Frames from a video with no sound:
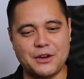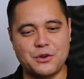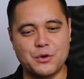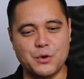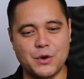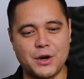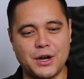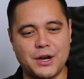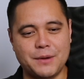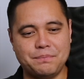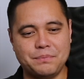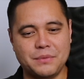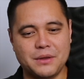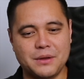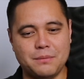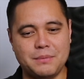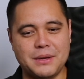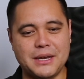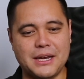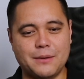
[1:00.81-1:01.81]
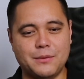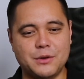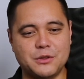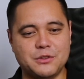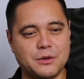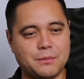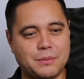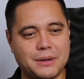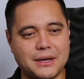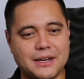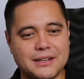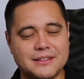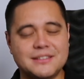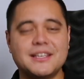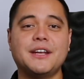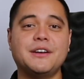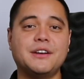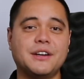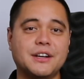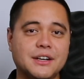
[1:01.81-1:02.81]
grew up being able to play a
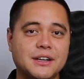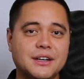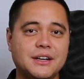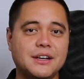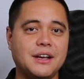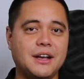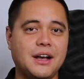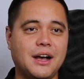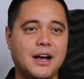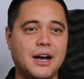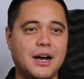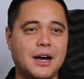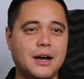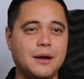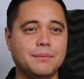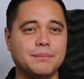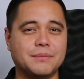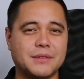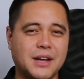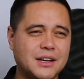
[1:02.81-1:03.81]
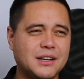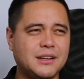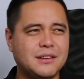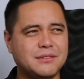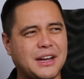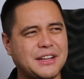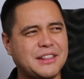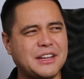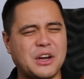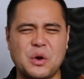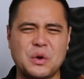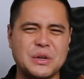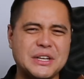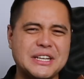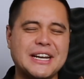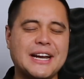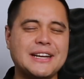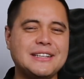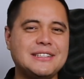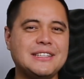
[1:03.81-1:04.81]
tenor, kind of I think early
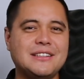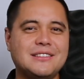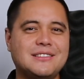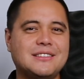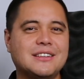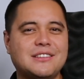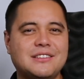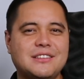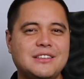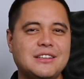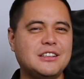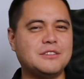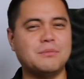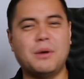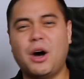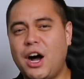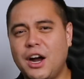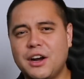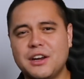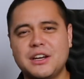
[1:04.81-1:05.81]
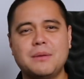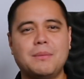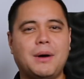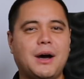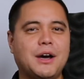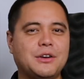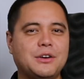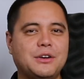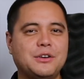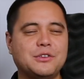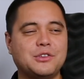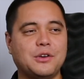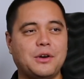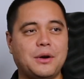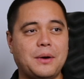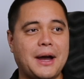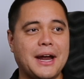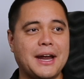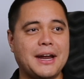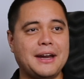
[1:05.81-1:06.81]
1960s mahogany model.
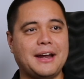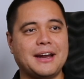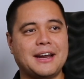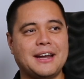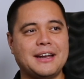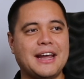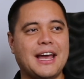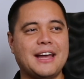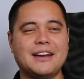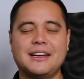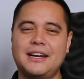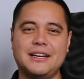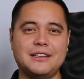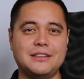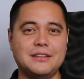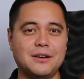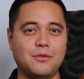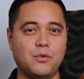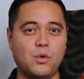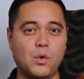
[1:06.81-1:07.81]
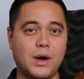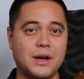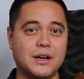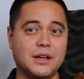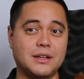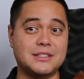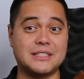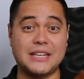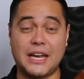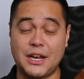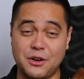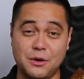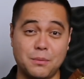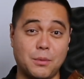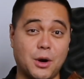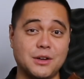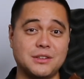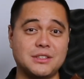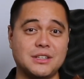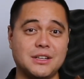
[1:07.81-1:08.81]
So I kind of had an idea of what a tenor
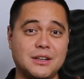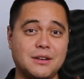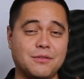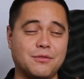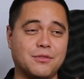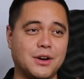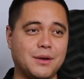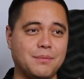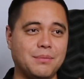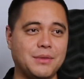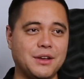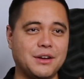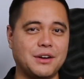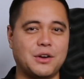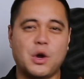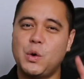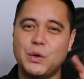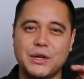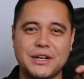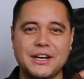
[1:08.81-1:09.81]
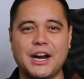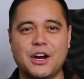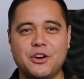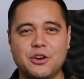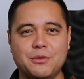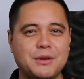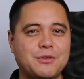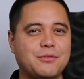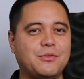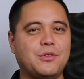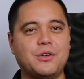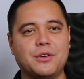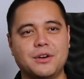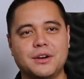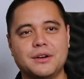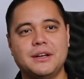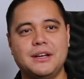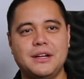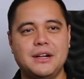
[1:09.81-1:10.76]
Martin from the golden era before